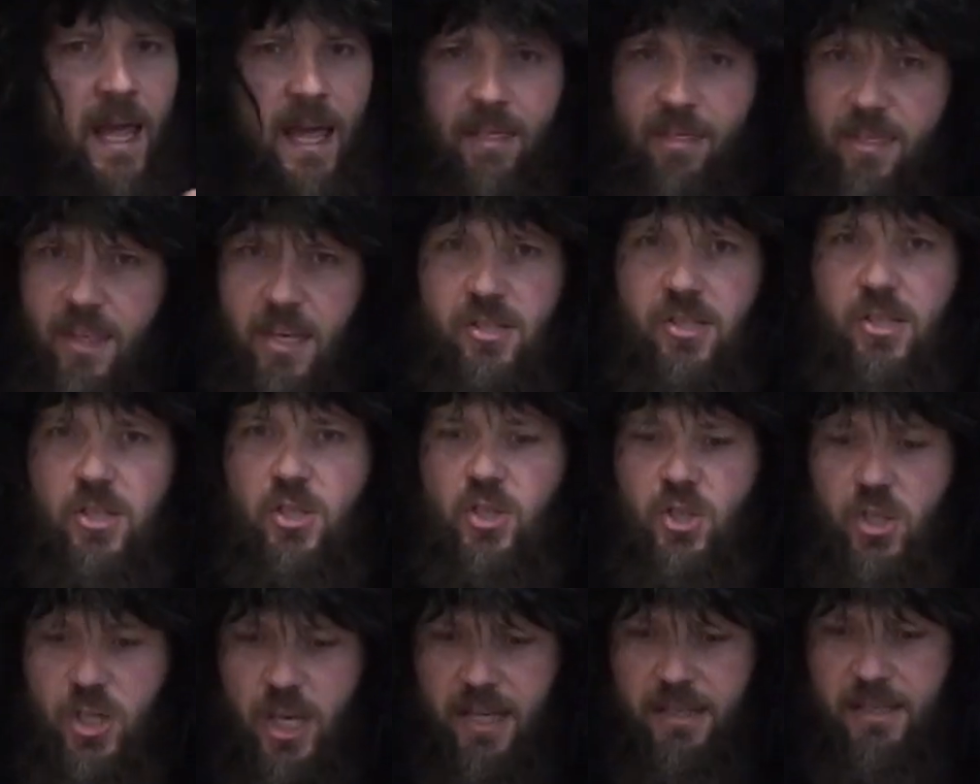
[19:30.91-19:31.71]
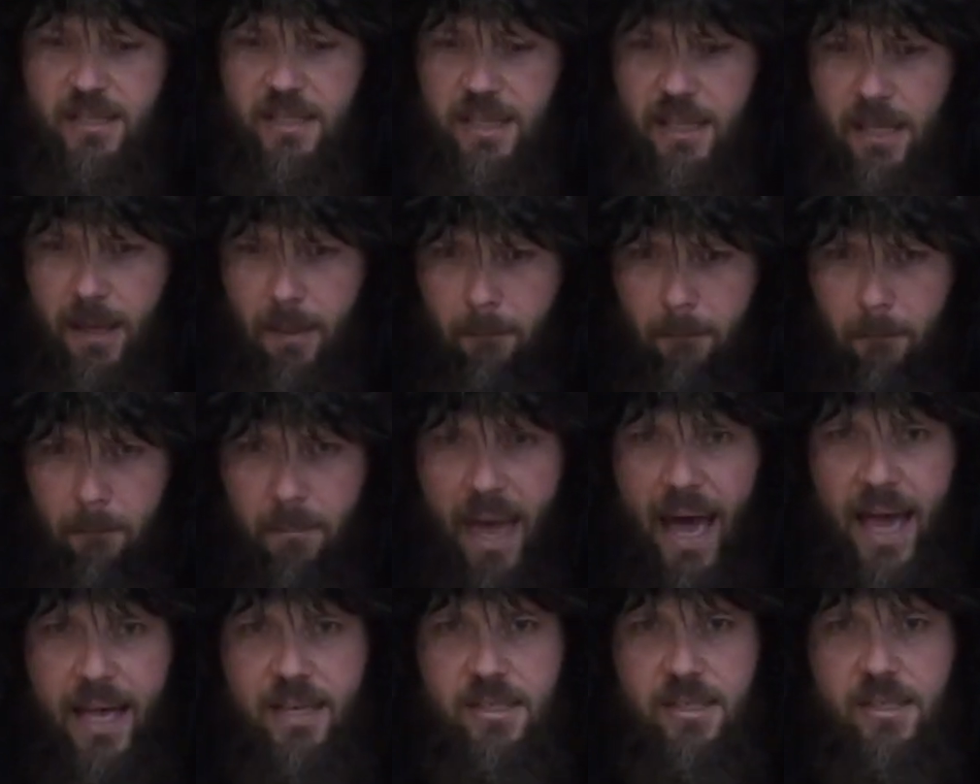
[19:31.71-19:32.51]
This is just the
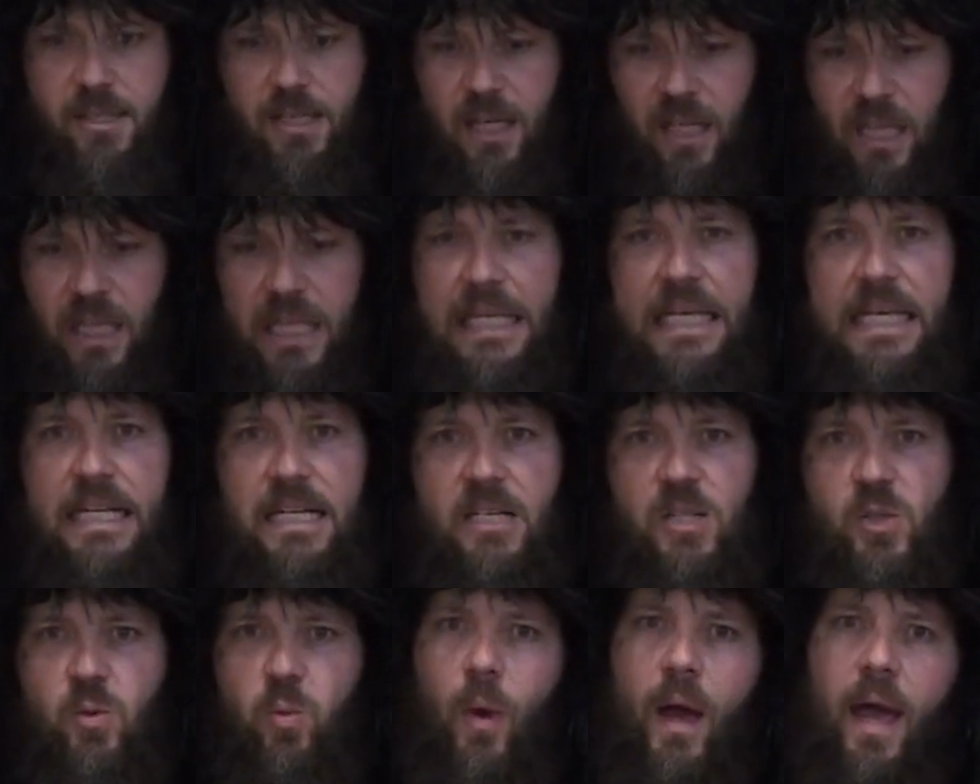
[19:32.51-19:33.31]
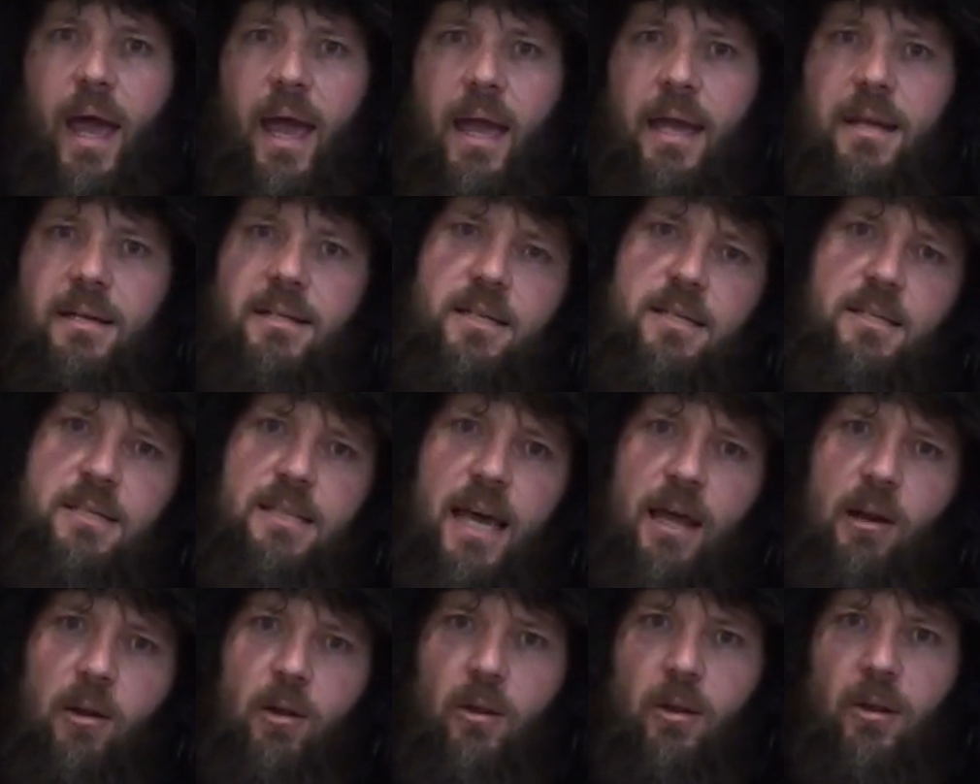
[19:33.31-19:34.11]
best, cleanest way to
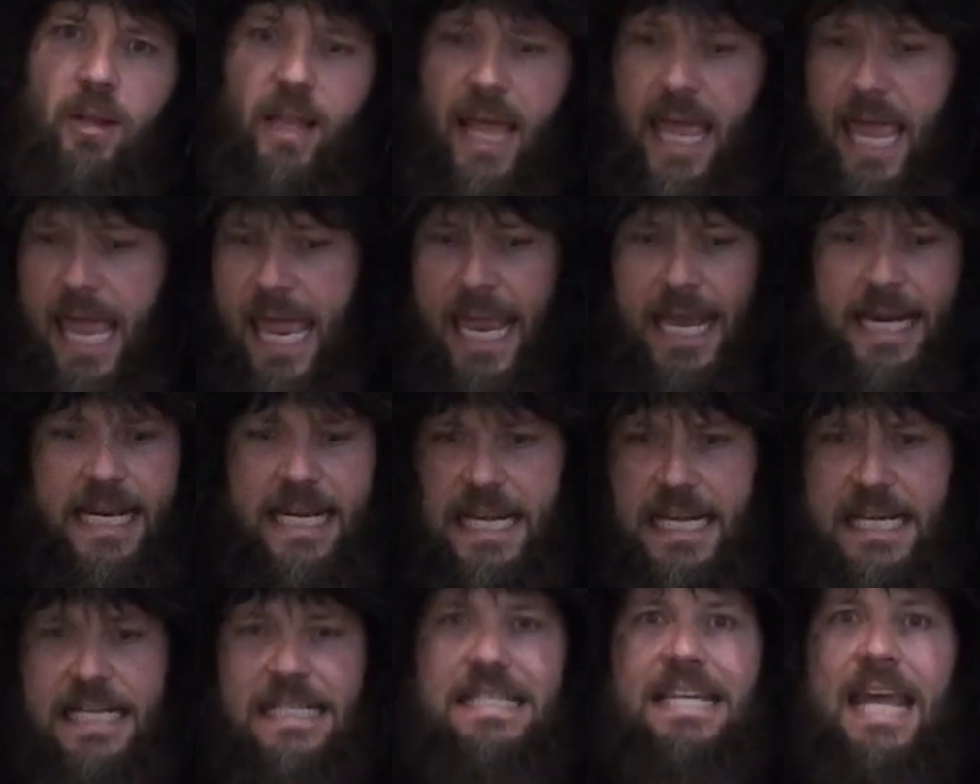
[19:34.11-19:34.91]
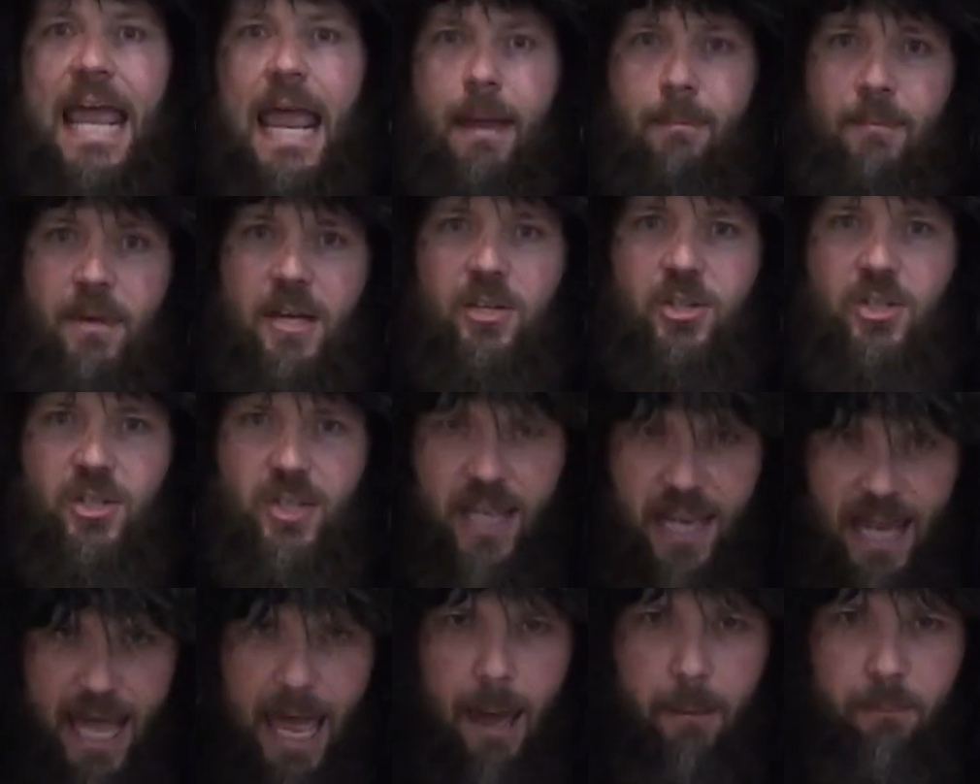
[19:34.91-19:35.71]
settle any damage
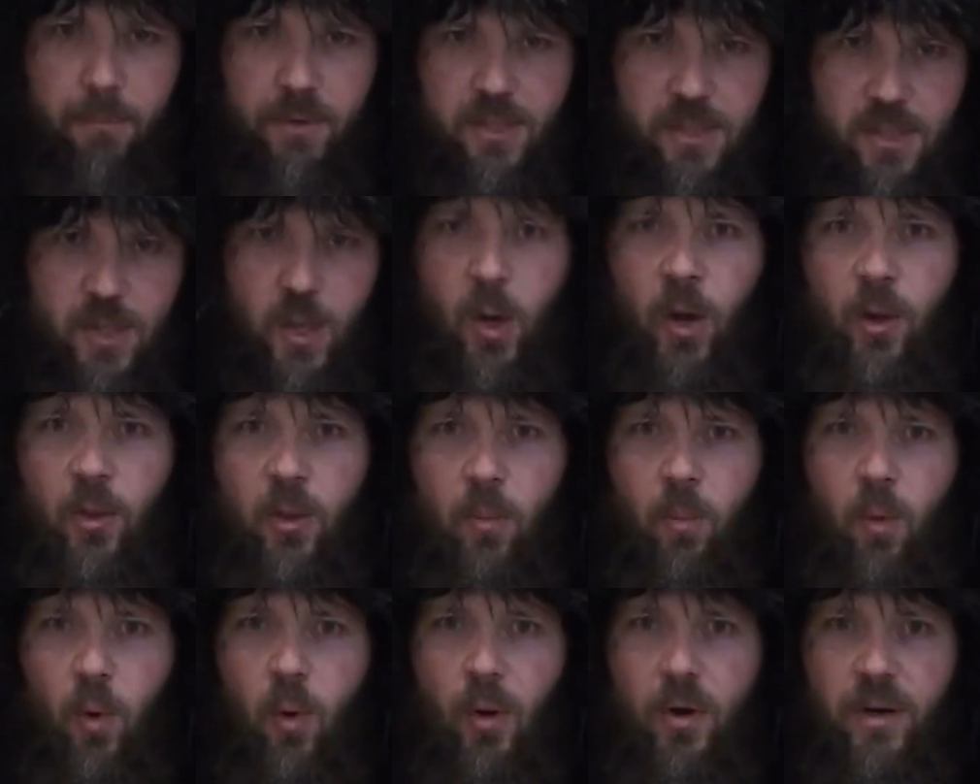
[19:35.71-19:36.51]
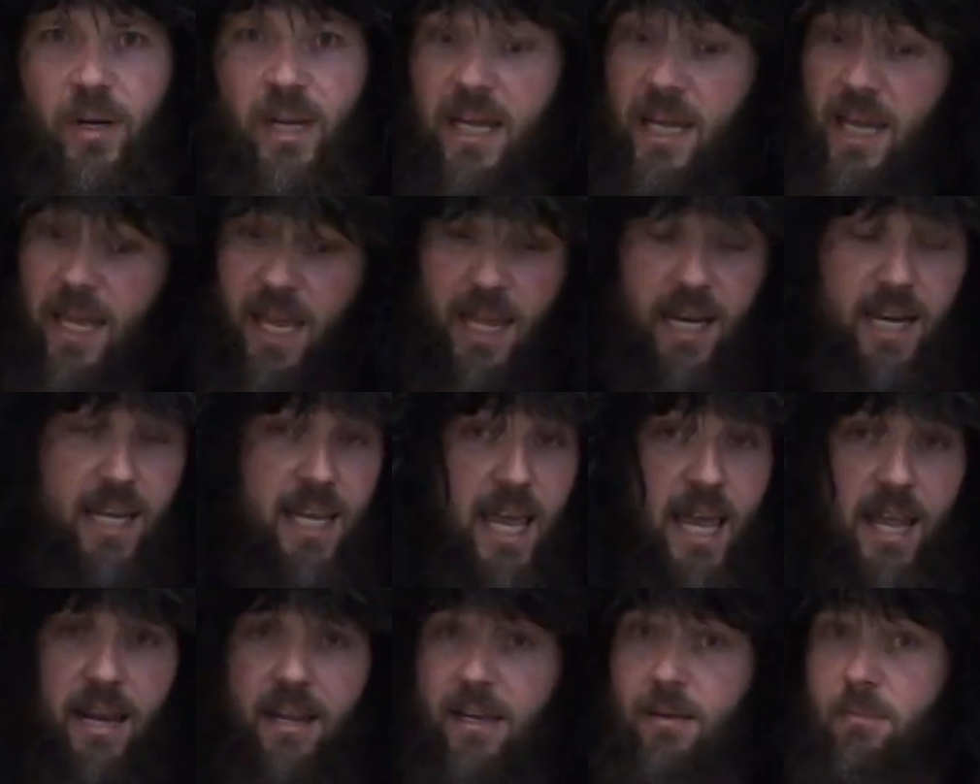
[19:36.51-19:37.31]
that happens on the board. And
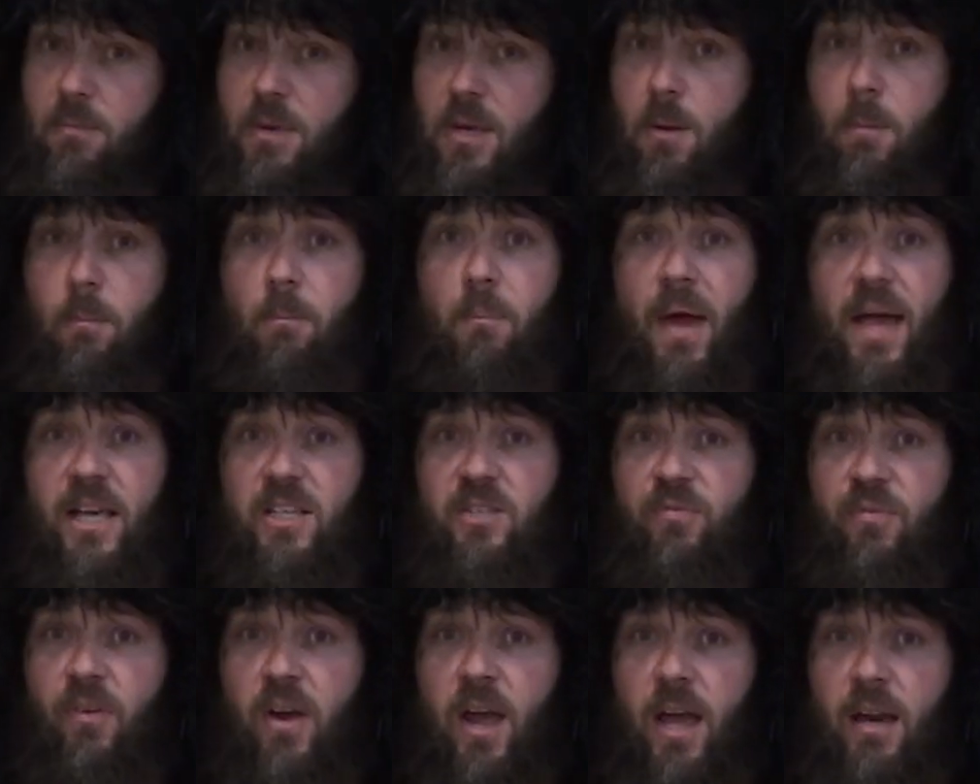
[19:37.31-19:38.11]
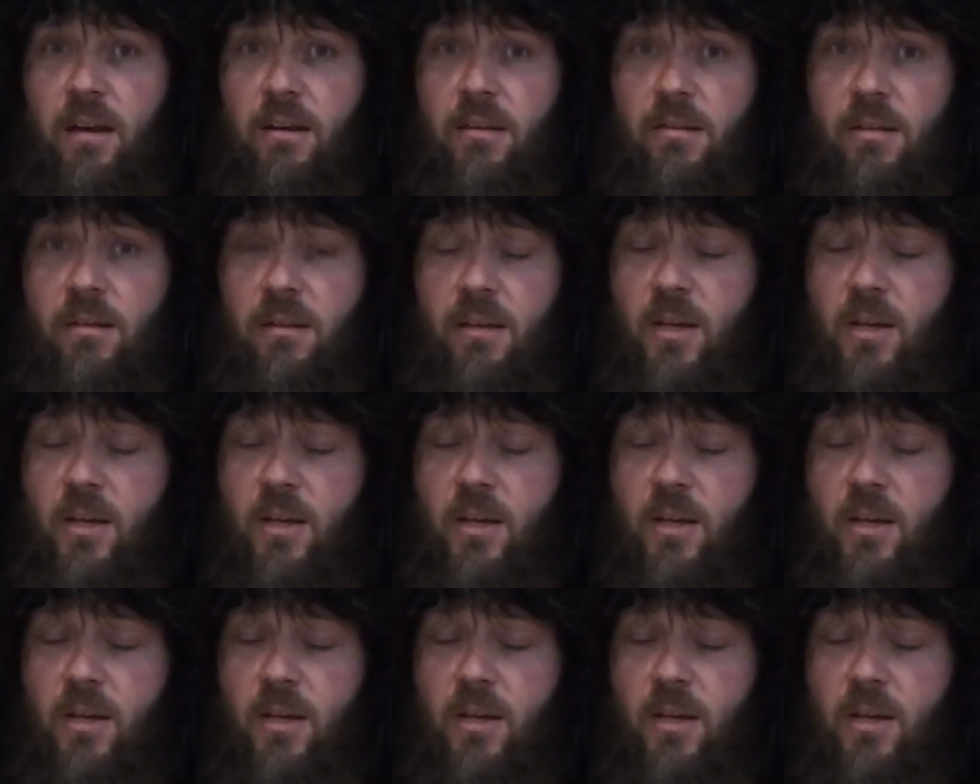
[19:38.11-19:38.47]
again, it can be your best friend